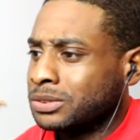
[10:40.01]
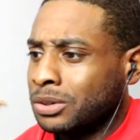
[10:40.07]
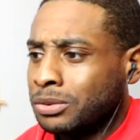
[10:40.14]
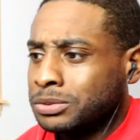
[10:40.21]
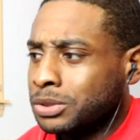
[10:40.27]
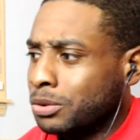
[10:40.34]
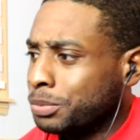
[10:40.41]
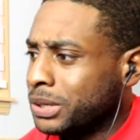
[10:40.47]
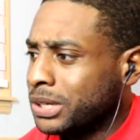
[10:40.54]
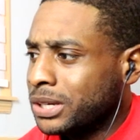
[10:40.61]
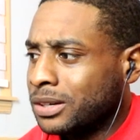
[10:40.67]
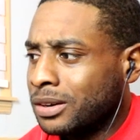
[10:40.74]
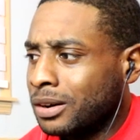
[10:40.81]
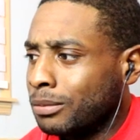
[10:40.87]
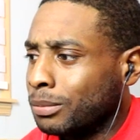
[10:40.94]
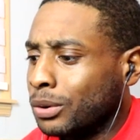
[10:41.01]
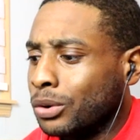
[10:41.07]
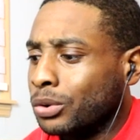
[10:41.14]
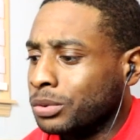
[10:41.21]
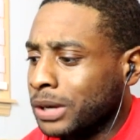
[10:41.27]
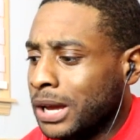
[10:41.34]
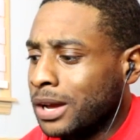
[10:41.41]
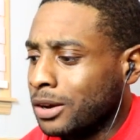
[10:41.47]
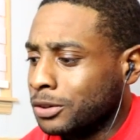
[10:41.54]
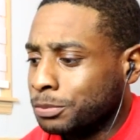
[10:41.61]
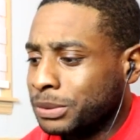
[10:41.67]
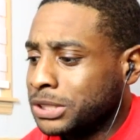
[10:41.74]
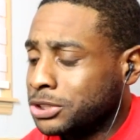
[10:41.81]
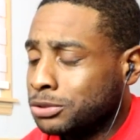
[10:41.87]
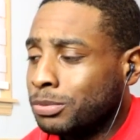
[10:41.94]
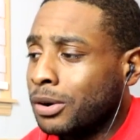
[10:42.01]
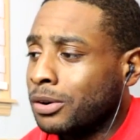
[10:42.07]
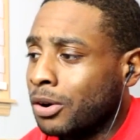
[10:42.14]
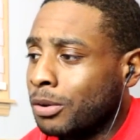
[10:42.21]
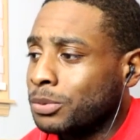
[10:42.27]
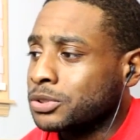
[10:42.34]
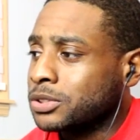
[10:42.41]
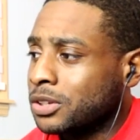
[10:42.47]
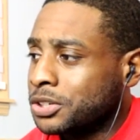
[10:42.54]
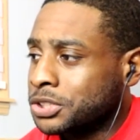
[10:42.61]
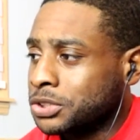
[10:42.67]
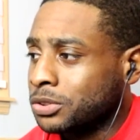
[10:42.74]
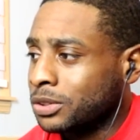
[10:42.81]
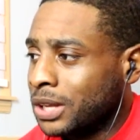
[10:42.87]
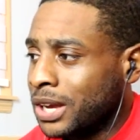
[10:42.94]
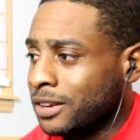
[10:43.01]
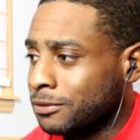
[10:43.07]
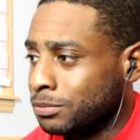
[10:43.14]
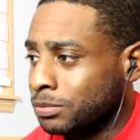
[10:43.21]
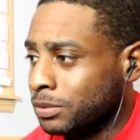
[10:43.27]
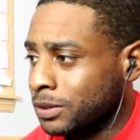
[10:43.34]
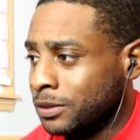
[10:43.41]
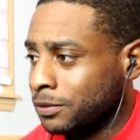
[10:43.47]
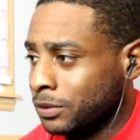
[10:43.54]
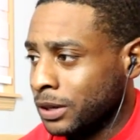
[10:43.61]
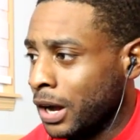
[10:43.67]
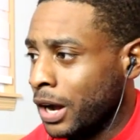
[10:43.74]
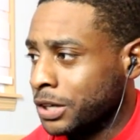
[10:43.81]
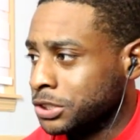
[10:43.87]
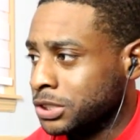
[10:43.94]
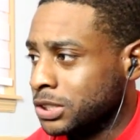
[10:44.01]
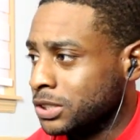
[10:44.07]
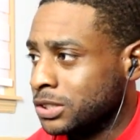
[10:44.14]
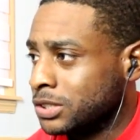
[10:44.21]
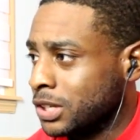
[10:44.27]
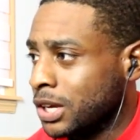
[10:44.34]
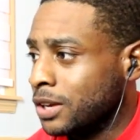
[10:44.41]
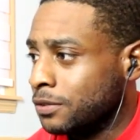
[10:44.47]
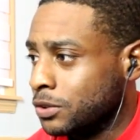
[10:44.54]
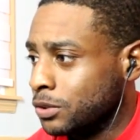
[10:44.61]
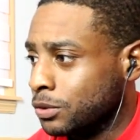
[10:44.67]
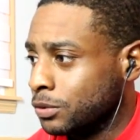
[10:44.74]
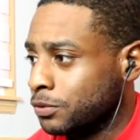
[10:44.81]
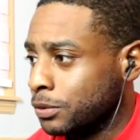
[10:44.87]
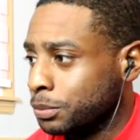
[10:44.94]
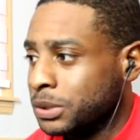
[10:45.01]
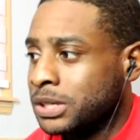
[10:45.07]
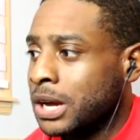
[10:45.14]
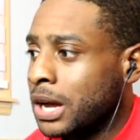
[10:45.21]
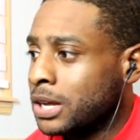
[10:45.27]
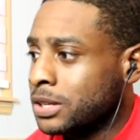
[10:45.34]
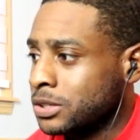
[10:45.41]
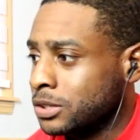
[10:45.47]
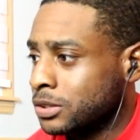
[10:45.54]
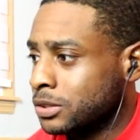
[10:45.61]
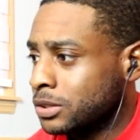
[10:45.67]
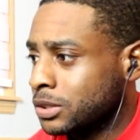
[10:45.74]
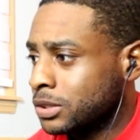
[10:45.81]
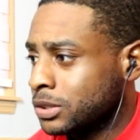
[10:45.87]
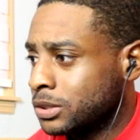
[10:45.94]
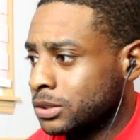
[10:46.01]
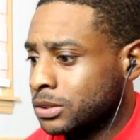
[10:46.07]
Don't don't be getting all bold now, bitch. You almost lost your life if Hanji didn't save you from Mikasa.